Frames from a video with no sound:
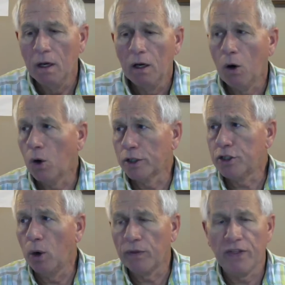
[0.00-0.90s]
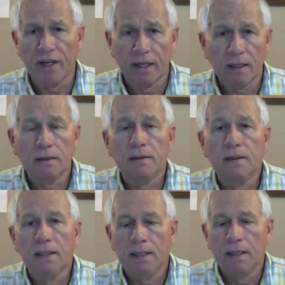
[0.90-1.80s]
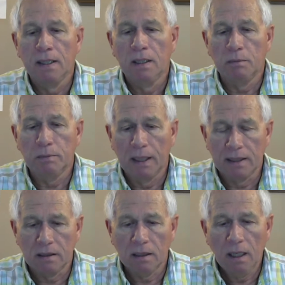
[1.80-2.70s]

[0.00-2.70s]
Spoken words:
or don't think. But